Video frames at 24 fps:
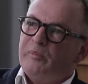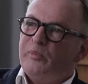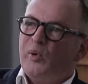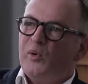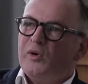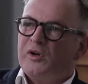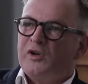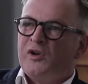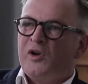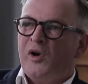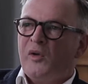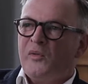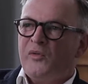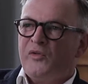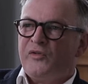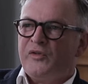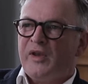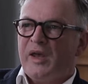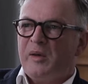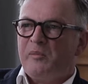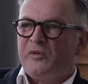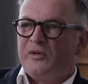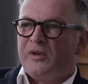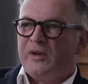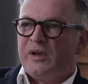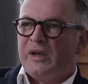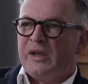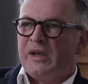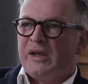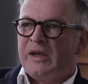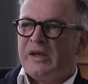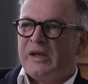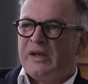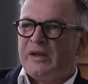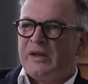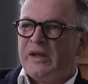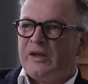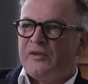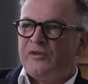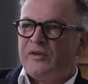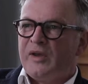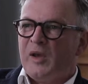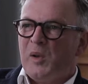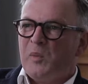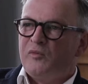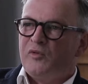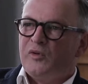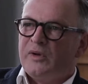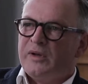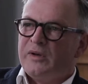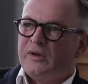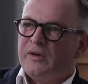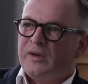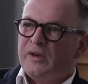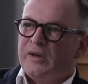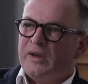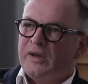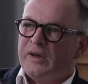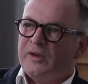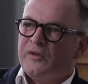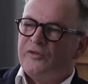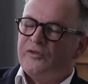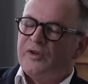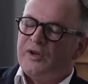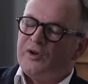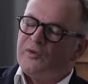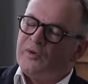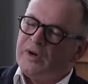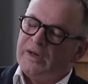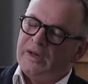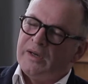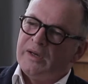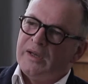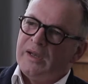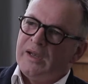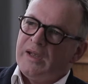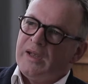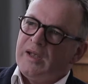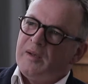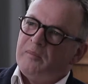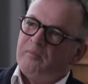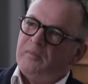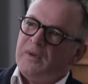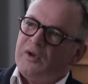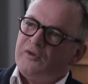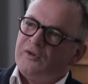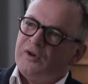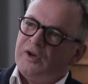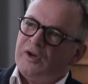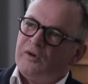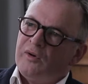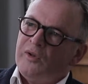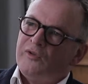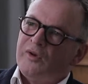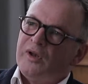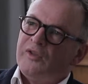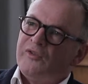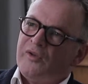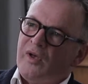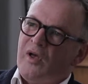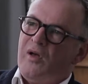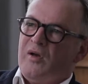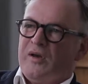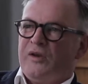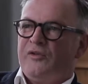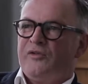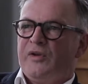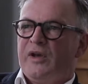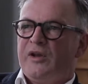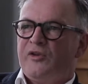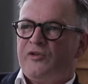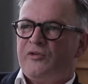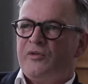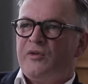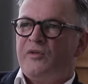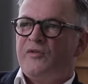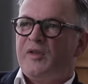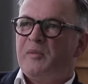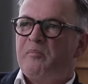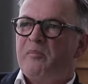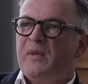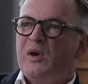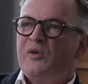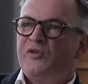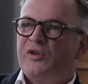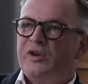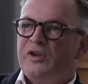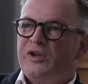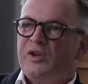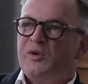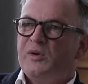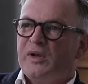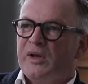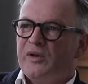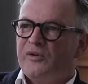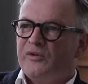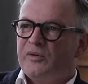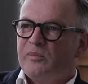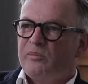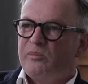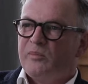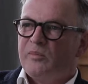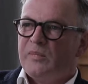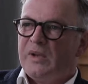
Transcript: an important concept that's helpful in considering motor neurons and its architecture is the motor unit.